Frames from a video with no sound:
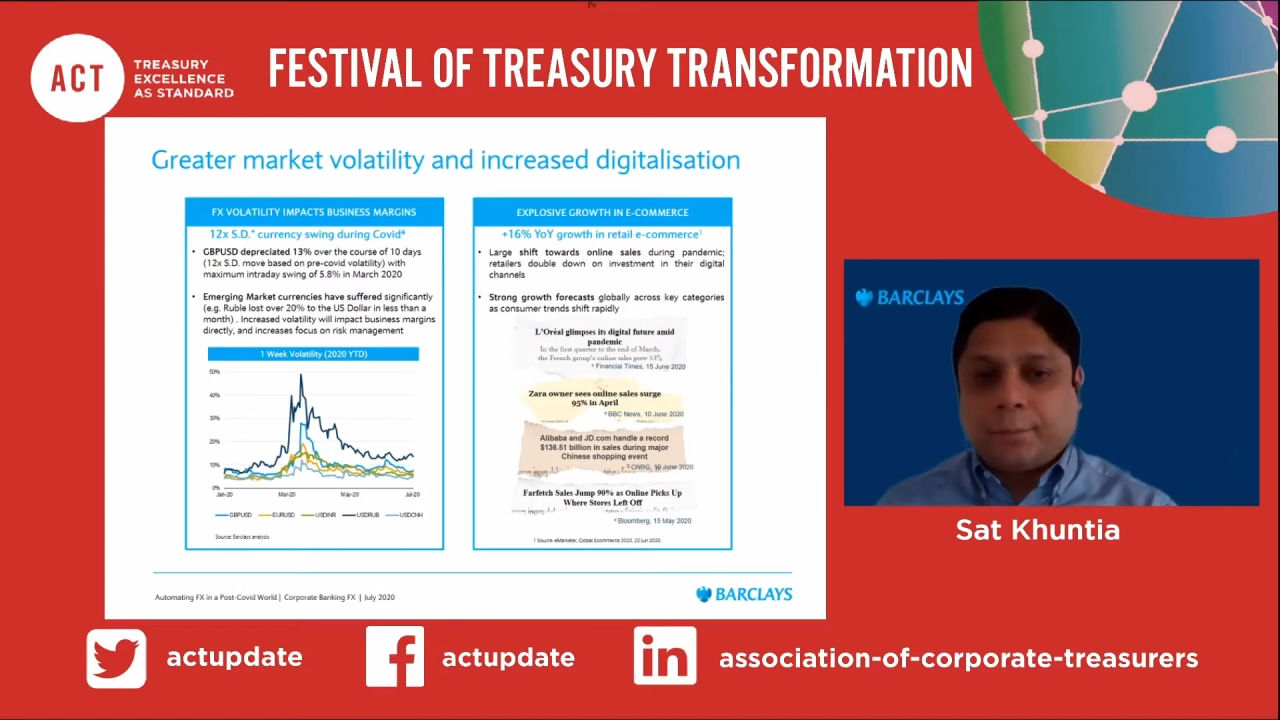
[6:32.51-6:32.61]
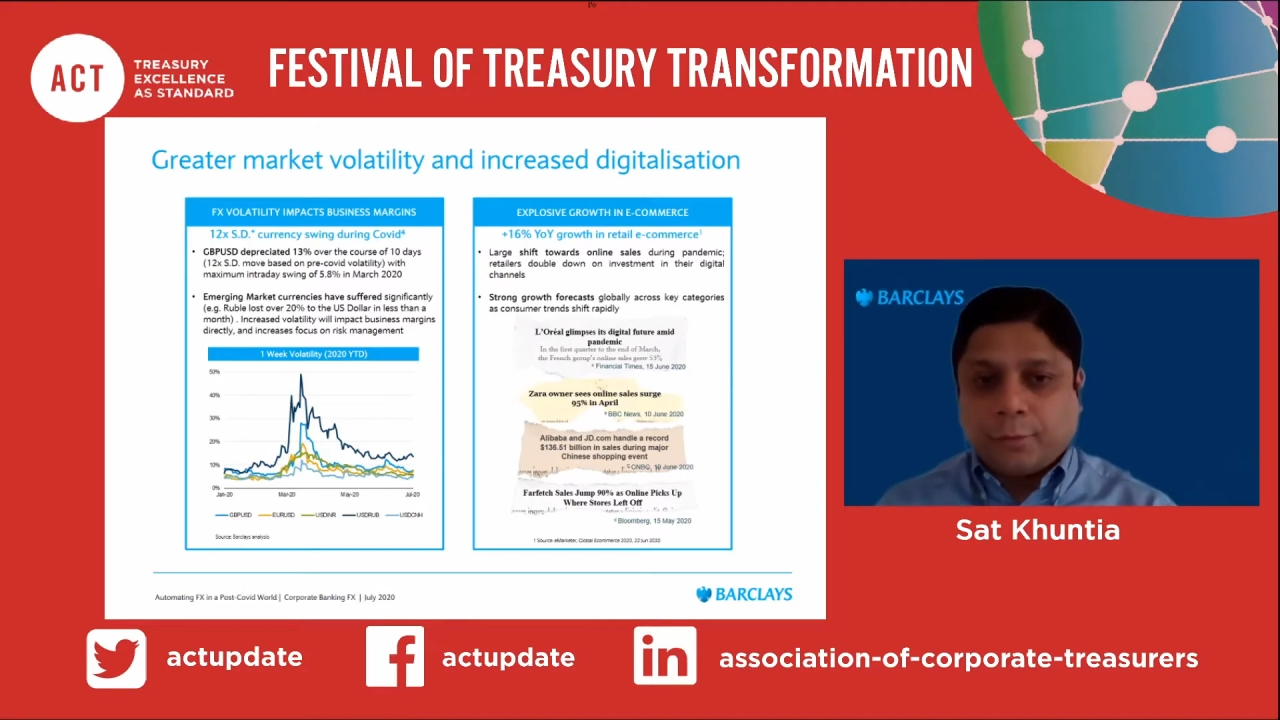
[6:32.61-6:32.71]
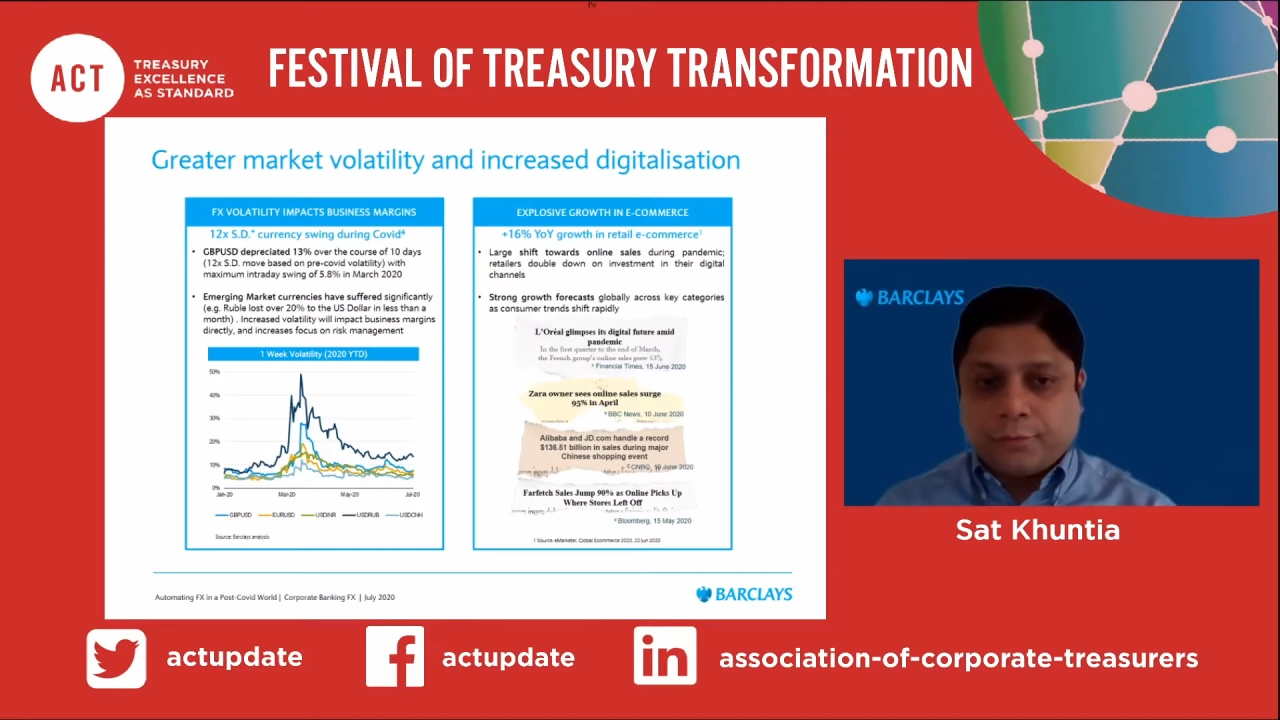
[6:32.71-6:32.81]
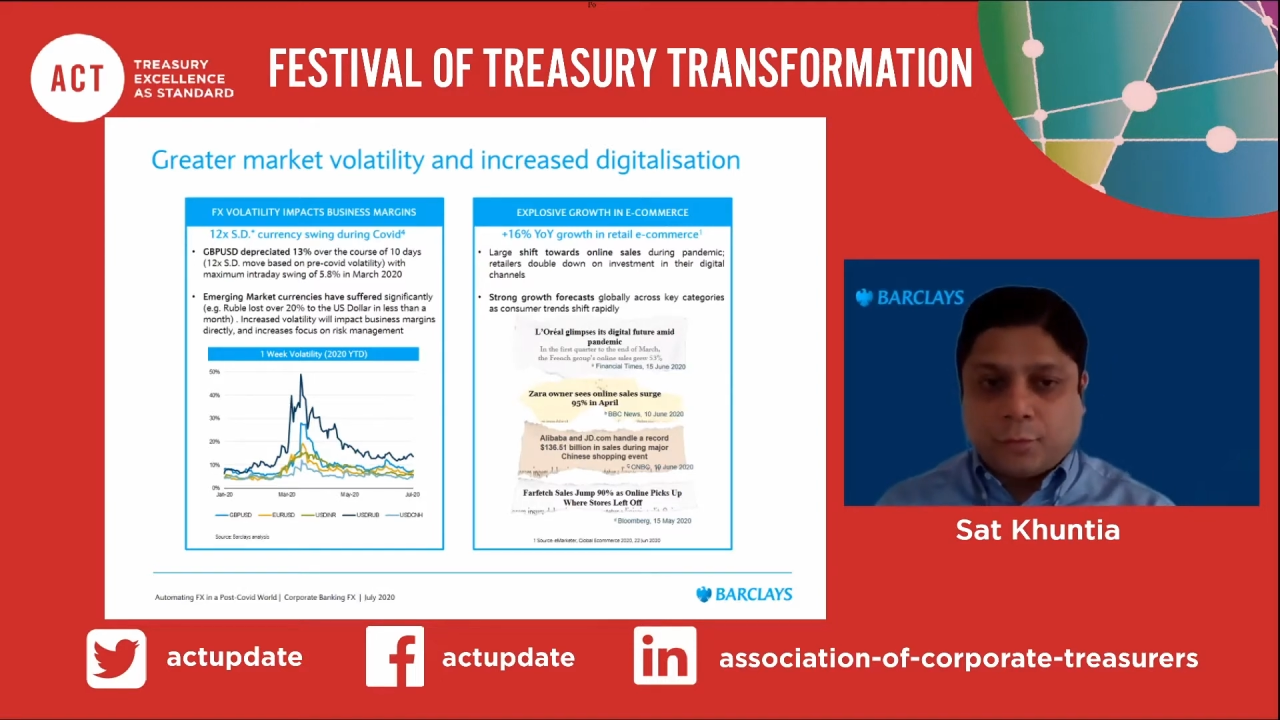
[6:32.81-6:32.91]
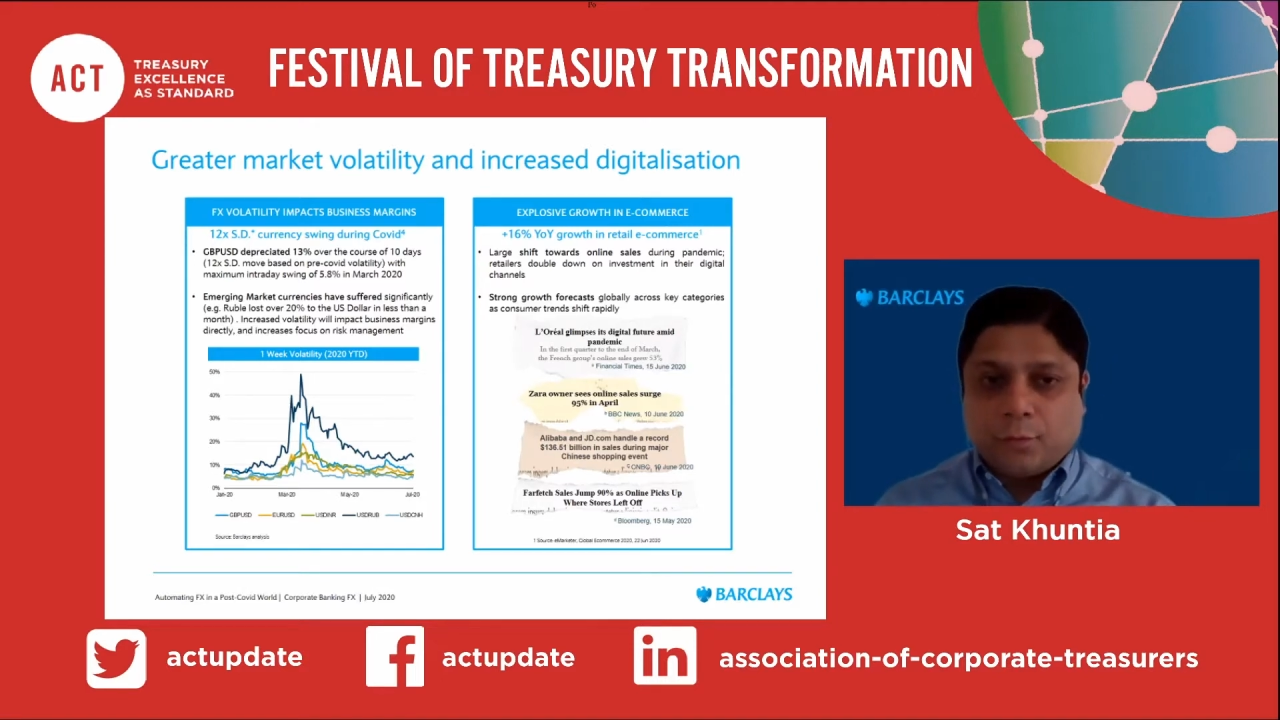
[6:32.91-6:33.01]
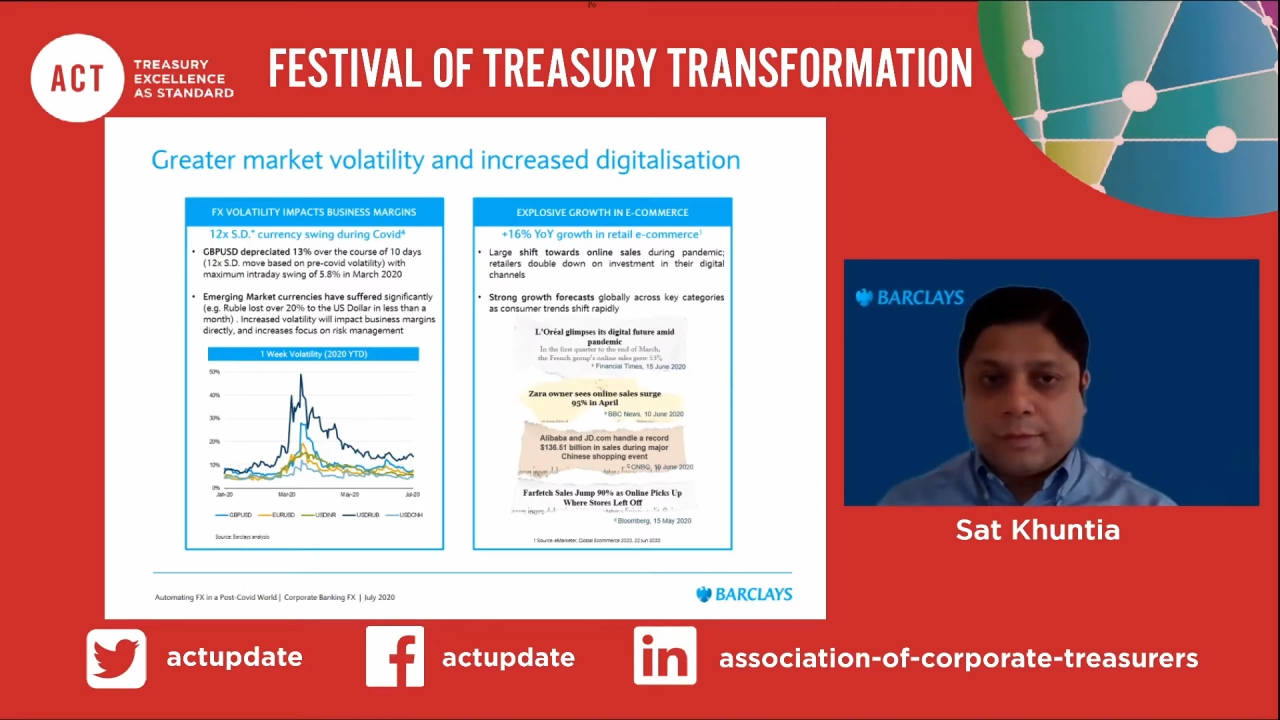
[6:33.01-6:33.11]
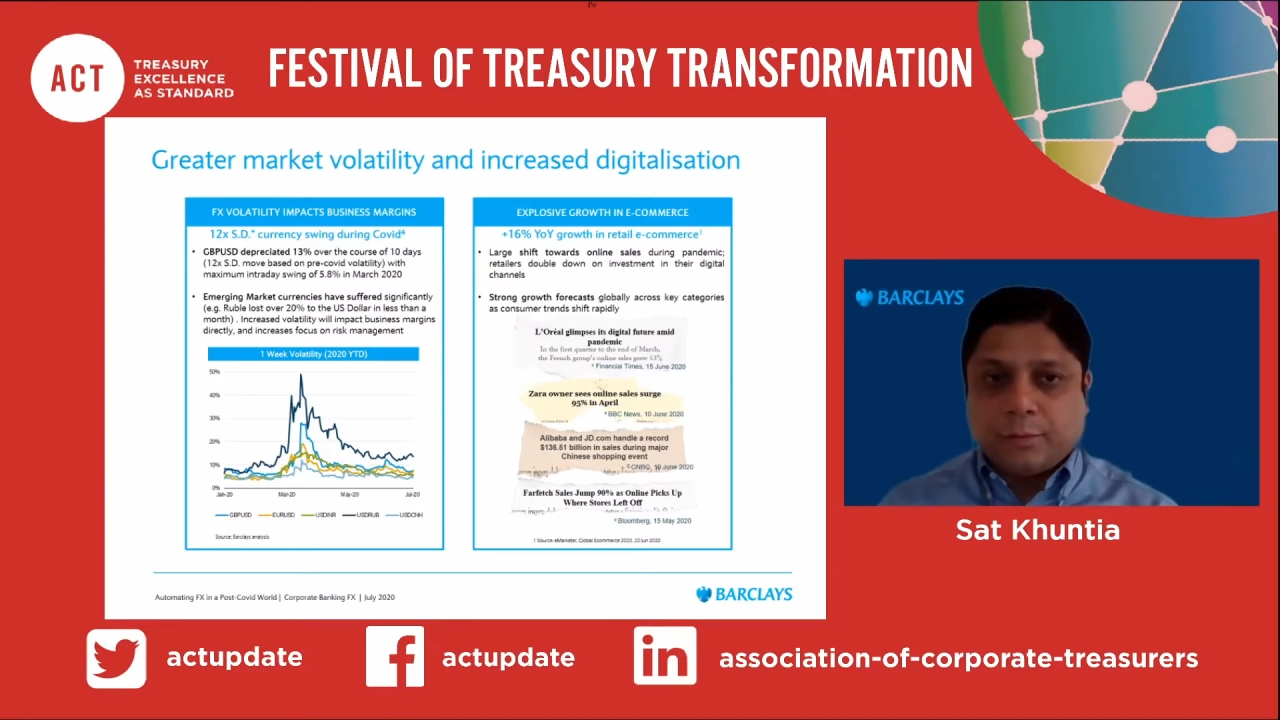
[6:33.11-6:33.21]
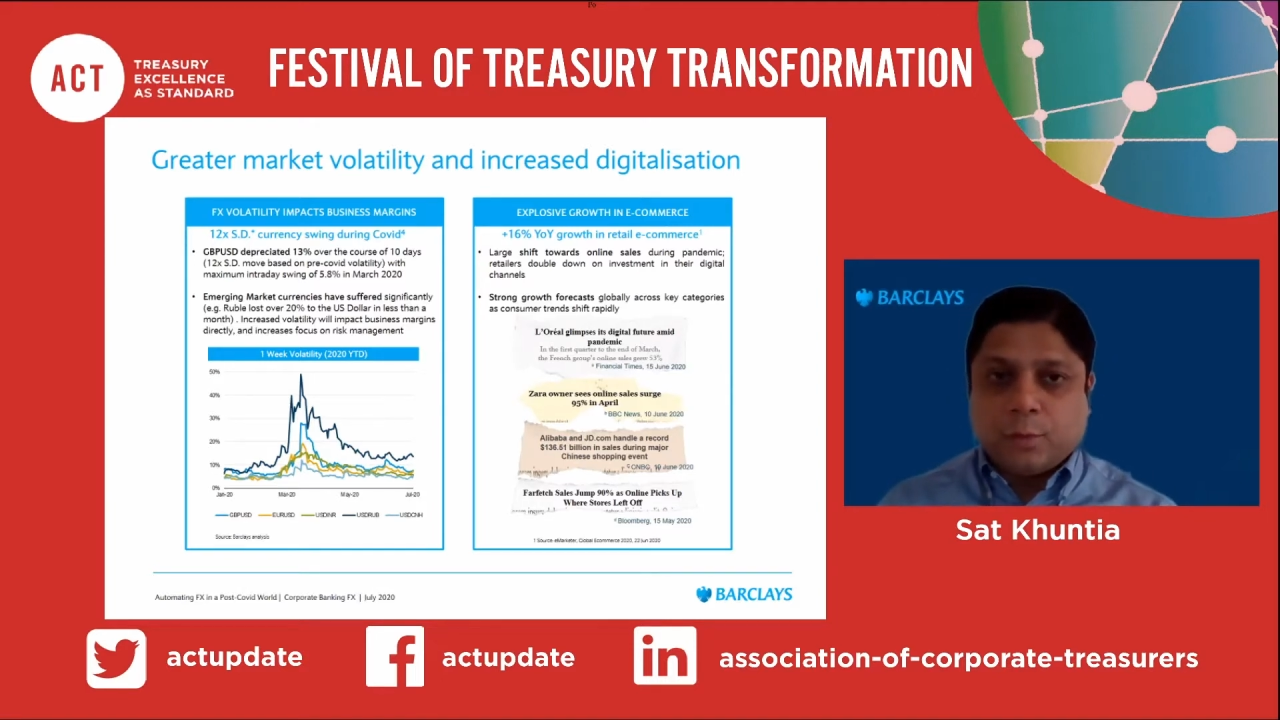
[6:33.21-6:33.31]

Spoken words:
post-COVID